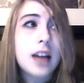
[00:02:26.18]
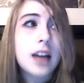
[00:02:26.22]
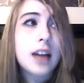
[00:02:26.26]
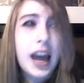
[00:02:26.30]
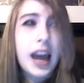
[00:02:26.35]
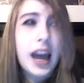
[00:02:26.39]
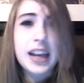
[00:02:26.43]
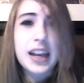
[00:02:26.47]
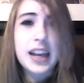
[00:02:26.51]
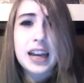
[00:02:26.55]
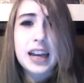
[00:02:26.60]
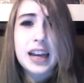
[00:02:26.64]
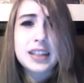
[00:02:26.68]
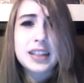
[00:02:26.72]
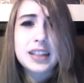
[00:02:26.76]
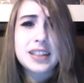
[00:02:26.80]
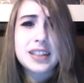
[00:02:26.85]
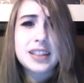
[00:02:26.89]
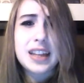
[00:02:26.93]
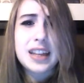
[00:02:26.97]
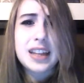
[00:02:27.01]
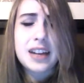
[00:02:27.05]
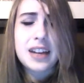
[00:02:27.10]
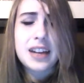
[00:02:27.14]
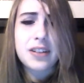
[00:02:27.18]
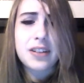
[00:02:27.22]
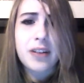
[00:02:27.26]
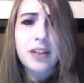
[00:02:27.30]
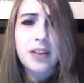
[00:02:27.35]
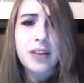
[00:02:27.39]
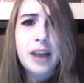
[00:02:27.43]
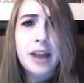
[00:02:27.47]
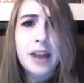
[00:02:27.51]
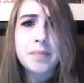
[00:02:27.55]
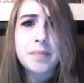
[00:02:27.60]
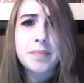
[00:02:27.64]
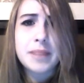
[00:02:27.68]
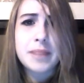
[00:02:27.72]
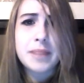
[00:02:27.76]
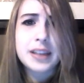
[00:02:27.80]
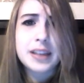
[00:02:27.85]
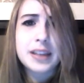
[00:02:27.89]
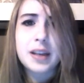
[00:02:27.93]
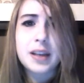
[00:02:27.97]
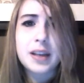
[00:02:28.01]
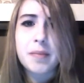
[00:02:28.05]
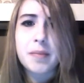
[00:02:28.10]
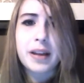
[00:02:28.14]
I I don't know. I mix
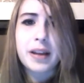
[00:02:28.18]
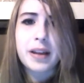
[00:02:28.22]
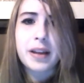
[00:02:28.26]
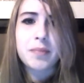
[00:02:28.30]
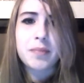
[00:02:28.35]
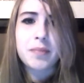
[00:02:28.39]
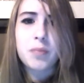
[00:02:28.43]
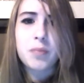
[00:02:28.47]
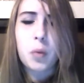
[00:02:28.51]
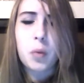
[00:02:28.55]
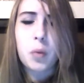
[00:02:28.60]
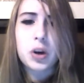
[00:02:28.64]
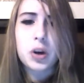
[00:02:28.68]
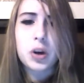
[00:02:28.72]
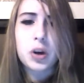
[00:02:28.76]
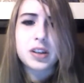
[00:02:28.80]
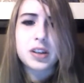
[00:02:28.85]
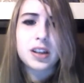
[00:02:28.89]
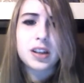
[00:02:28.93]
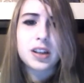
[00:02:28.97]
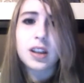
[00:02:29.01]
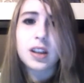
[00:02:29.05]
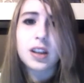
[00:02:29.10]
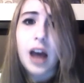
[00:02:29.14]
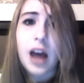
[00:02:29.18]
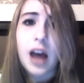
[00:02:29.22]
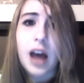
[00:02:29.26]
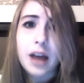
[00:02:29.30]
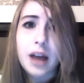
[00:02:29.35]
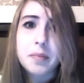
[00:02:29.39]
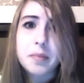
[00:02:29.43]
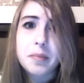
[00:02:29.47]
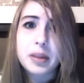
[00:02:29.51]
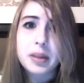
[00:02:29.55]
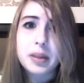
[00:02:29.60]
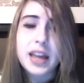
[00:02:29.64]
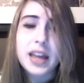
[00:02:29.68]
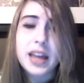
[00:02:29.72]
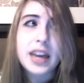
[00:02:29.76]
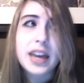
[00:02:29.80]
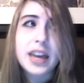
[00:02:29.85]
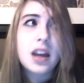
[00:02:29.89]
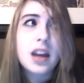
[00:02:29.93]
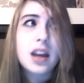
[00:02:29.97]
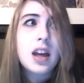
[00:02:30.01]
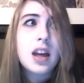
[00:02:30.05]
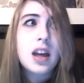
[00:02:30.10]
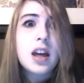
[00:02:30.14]
up my words a lot, but like
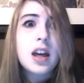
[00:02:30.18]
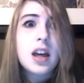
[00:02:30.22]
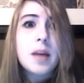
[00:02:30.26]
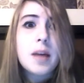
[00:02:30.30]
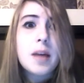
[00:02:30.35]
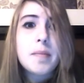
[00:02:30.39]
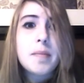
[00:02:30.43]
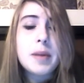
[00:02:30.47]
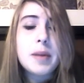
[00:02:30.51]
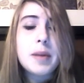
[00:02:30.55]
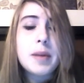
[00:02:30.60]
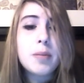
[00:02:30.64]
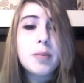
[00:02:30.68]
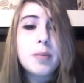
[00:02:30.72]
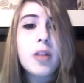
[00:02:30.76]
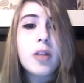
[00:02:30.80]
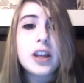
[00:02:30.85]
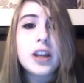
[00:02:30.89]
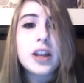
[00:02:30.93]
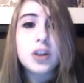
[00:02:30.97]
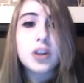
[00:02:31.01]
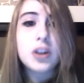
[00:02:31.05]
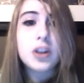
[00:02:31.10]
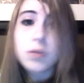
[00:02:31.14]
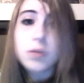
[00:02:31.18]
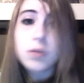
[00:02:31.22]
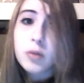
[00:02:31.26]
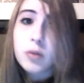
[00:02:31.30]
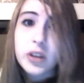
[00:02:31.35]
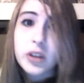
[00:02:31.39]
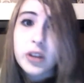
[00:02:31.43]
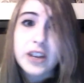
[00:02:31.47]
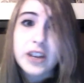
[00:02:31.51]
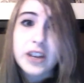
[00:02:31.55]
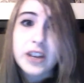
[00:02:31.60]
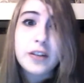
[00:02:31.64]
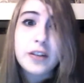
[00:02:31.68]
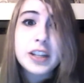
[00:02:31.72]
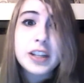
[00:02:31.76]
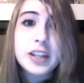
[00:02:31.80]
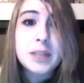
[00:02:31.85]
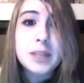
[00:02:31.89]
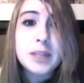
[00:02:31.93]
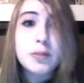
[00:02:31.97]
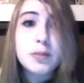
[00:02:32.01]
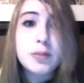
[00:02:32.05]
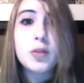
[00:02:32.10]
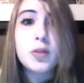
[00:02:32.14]
people that don't know the difference
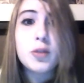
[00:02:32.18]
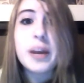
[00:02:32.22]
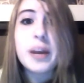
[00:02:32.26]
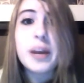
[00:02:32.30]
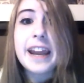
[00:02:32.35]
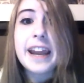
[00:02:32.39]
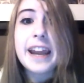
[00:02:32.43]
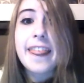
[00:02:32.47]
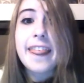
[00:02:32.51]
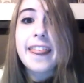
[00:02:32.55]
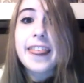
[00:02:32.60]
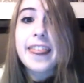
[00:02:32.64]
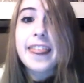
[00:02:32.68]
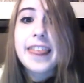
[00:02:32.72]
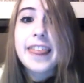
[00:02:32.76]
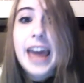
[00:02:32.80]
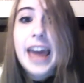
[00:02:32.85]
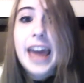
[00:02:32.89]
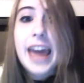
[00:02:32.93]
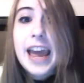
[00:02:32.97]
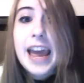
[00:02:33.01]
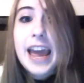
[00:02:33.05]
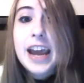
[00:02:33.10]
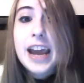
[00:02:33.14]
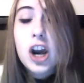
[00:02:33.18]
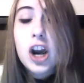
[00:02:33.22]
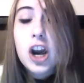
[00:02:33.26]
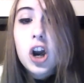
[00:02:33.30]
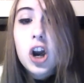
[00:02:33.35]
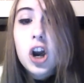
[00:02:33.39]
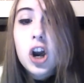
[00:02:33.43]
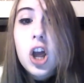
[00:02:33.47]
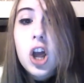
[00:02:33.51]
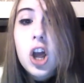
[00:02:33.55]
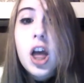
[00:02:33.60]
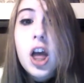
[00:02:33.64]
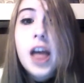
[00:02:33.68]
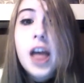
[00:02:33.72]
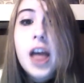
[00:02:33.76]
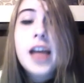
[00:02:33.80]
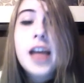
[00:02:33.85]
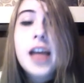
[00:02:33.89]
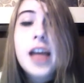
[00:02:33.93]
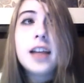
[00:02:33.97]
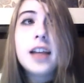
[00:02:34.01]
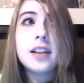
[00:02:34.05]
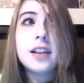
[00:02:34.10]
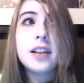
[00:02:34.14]
between there,
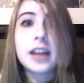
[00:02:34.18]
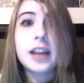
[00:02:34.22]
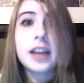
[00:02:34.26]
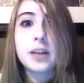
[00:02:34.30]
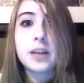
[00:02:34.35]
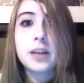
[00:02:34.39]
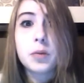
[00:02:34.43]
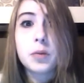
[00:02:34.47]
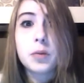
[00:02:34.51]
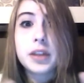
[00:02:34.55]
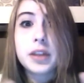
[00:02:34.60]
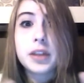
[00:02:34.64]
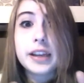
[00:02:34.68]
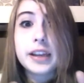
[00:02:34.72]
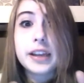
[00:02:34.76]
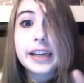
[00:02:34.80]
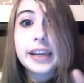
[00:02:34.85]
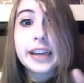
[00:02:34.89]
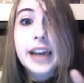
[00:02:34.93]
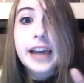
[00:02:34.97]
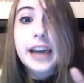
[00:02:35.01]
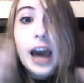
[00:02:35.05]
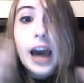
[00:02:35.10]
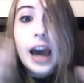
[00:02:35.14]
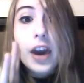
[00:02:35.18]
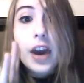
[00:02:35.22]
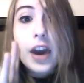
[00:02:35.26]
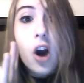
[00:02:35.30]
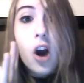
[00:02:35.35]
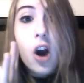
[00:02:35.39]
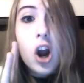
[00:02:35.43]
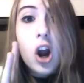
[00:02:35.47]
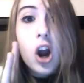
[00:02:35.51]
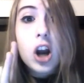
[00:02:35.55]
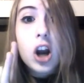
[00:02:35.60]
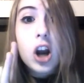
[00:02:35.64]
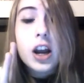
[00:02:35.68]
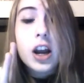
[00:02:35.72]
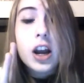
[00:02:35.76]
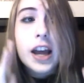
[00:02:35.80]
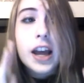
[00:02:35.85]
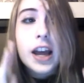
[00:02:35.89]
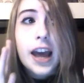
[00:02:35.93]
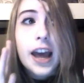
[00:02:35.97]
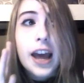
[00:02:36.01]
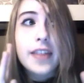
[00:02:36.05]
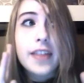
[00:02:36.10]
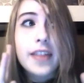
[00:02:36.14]
like with E-I-R,
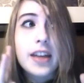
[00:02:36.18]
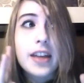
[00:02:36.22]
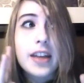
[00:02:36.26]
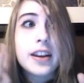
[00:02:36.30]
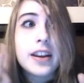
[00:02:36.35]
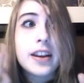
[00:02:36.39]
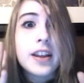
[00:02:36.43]
and then